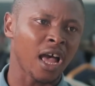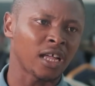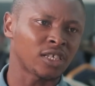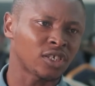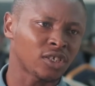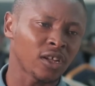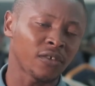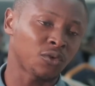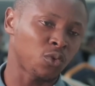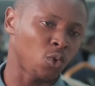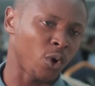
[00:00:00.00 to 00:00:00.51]

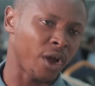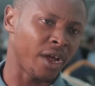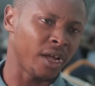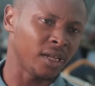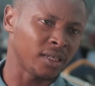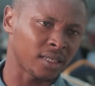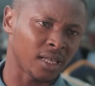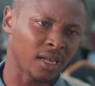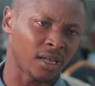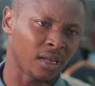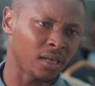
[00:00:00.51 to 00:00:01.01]

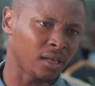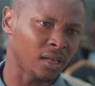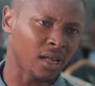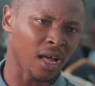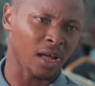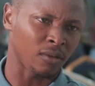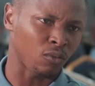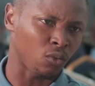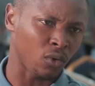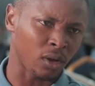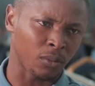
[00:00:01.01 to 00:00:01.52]
softwares, the
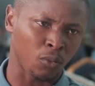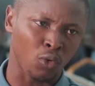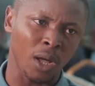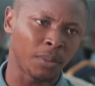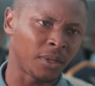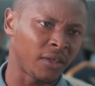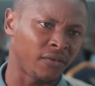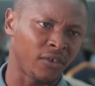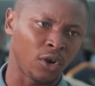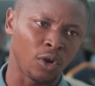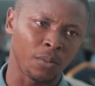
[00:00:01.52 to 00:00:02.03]

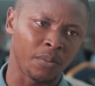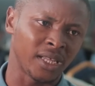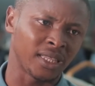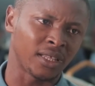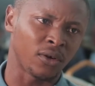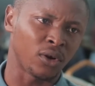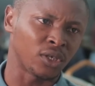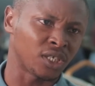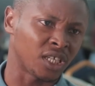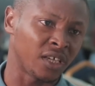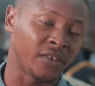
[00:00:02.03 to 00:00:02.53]
web development
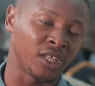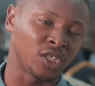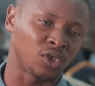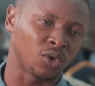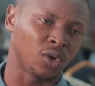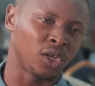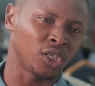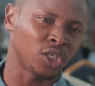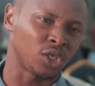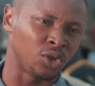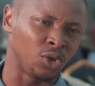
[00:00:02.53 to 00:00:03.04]
that was given
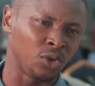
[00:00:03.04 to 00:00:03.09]
to us to